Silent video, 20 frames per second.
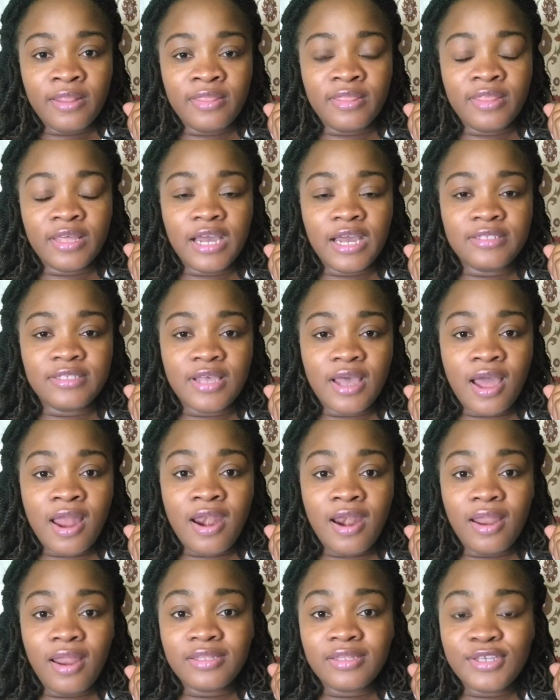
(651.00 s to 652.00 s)
That
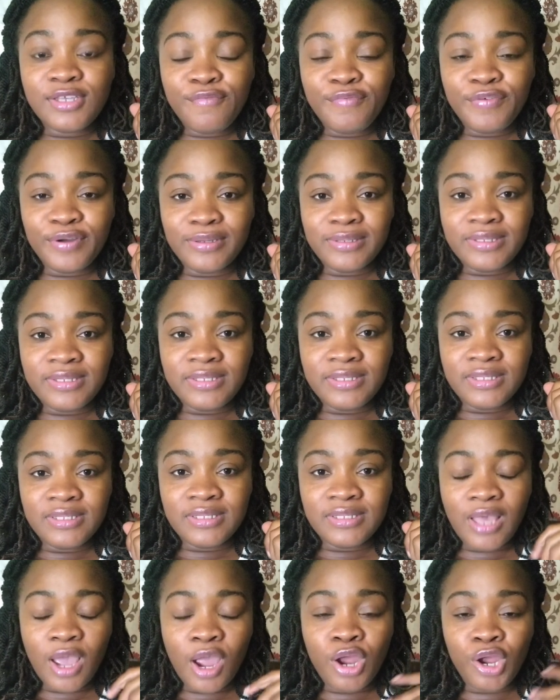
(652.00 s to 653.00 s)
a lot of
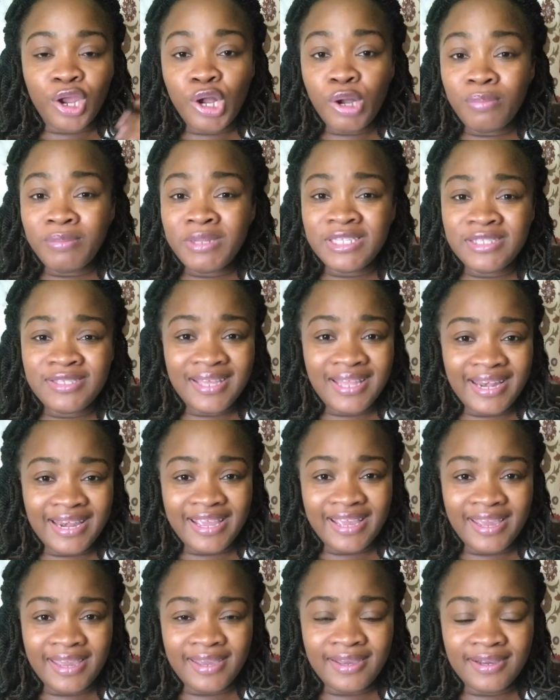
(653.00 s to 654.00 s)
us are coming to
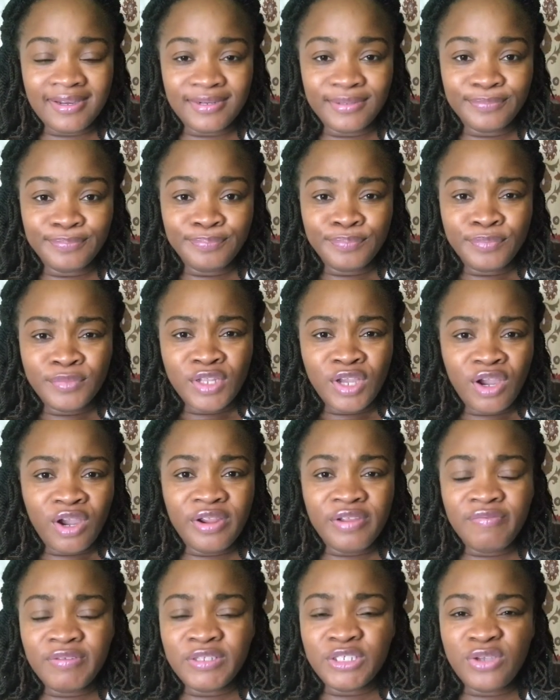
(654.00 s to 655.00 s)
clinic,
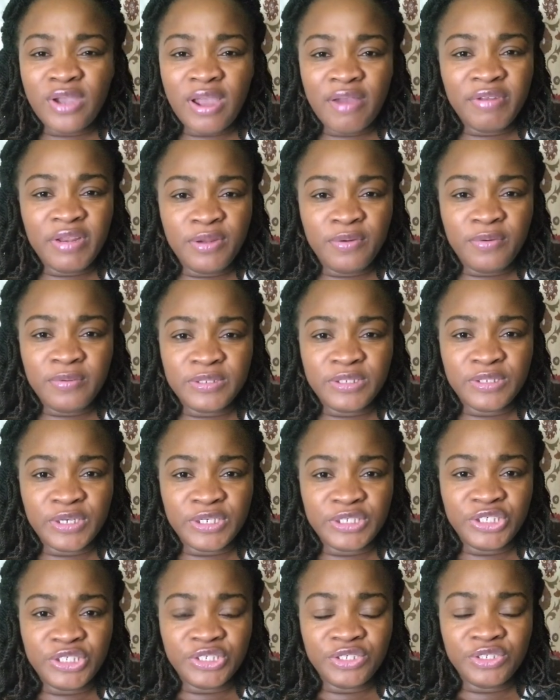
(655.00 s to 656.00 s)
or even traveling with
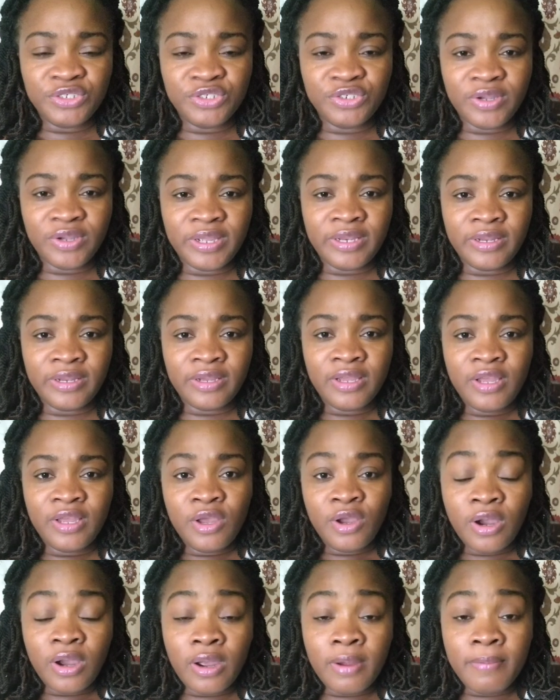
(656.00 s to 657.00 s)
our children,
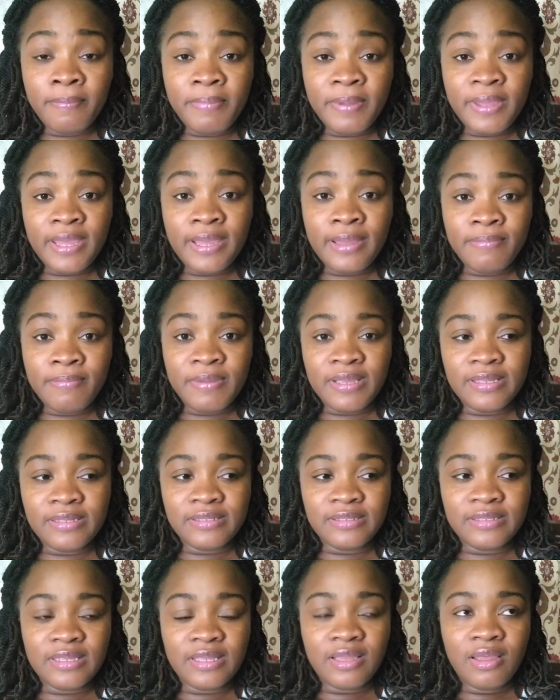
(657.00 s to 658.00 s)
our
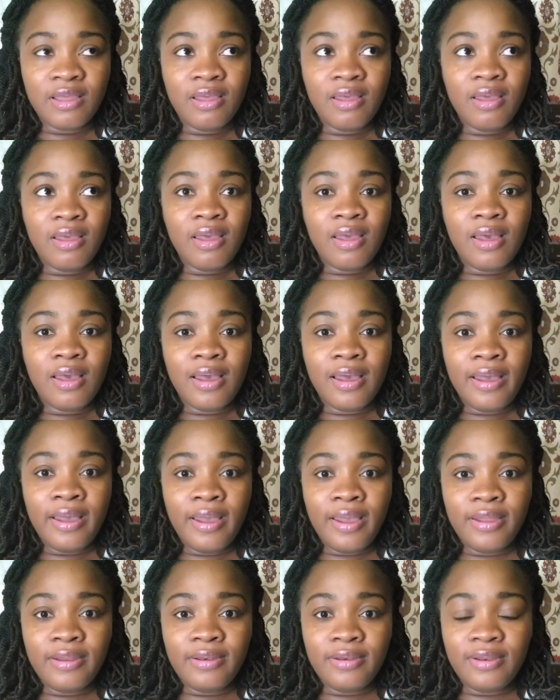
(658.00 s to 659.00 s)
babies,
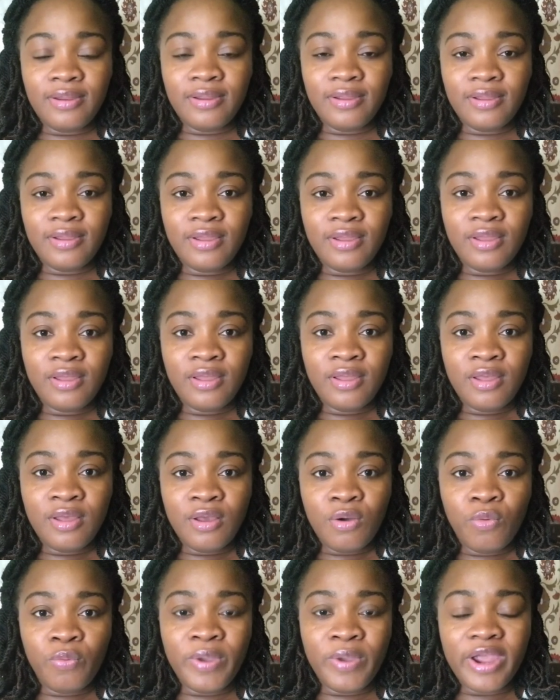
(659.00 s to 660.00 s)
and
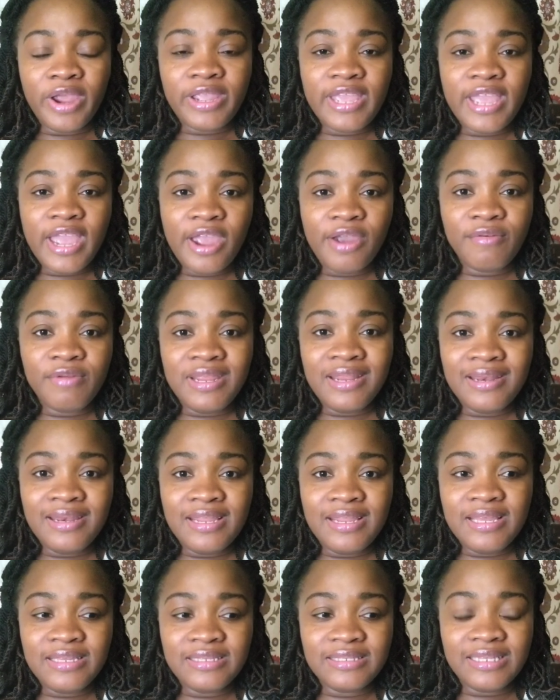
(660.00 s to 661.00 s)
we are
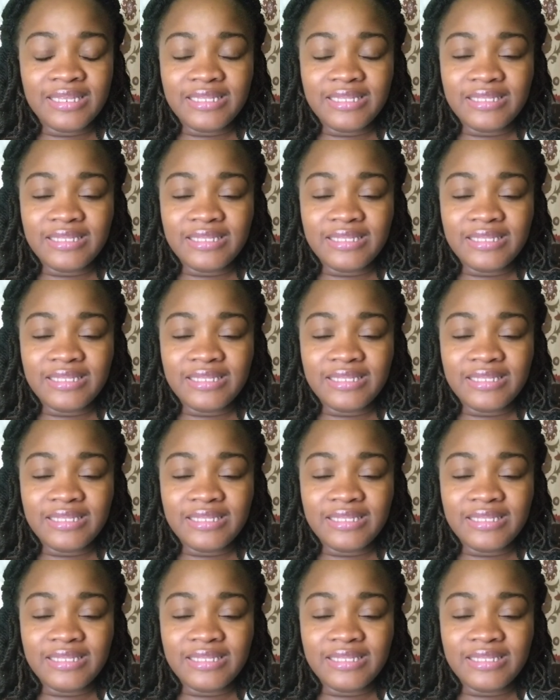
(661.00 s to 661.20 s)
carrying these